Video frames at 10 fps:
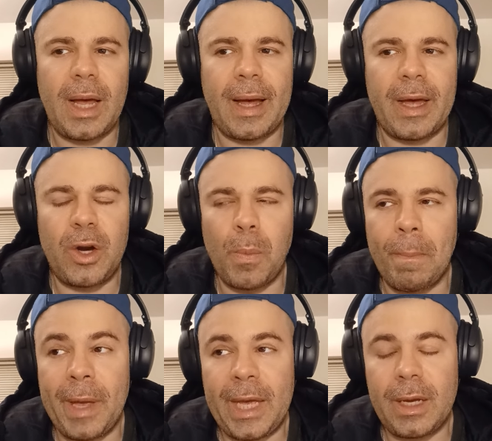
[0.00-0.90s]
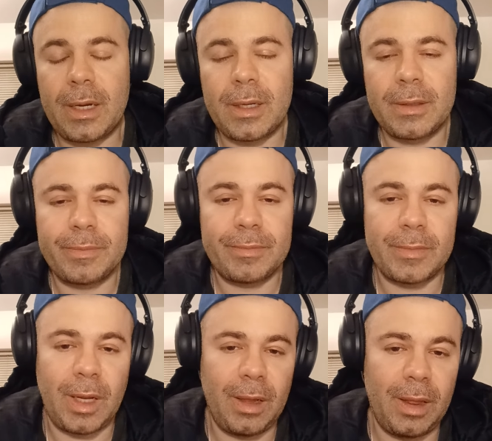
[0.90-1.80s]
I don't make
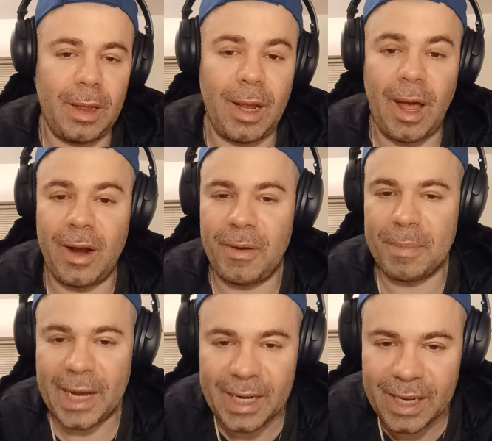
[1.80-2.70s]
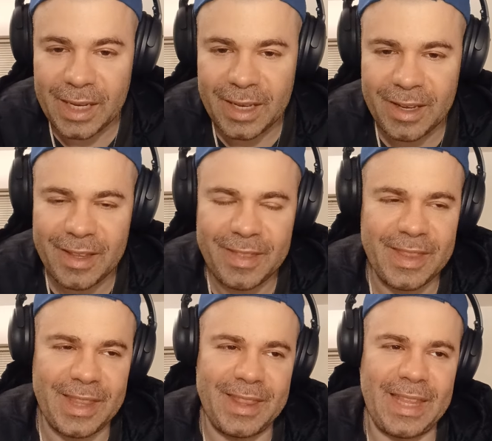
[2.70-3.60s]
a lot of money,
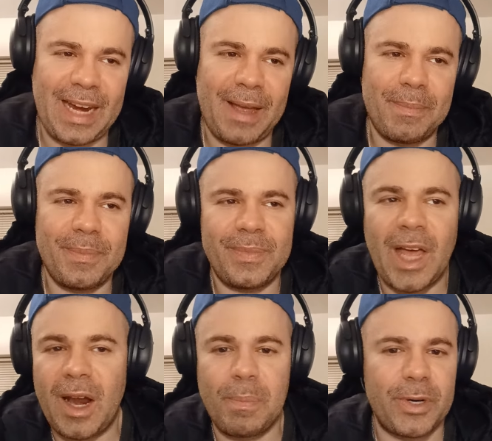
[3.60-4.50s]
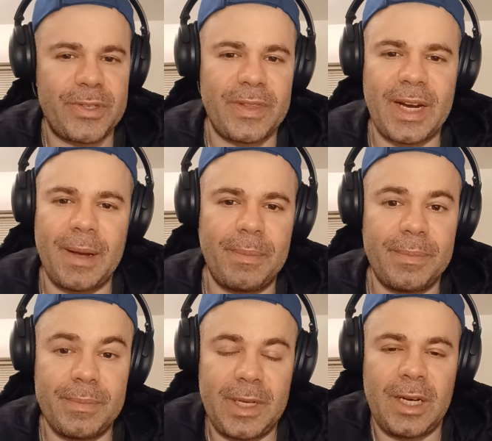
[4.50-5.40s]
that I'm not a person that I'm
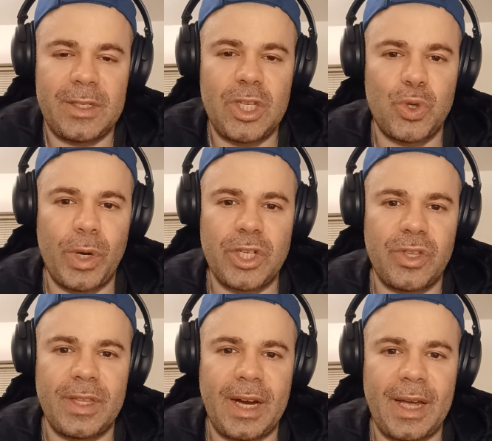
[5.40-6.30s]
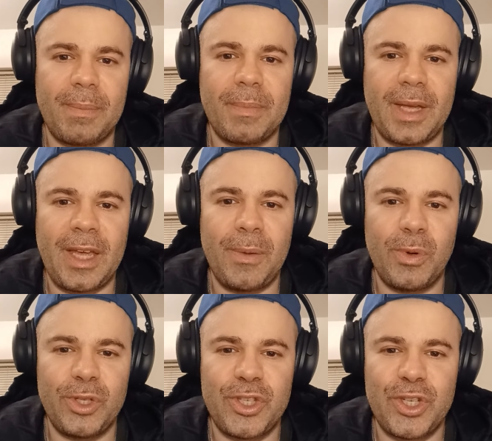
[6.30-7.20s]
in a situation that I'm
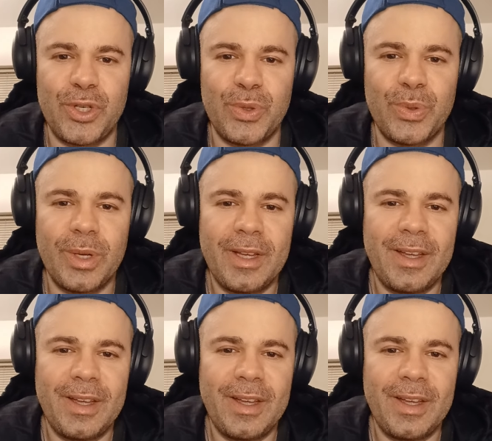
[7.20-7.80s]
able to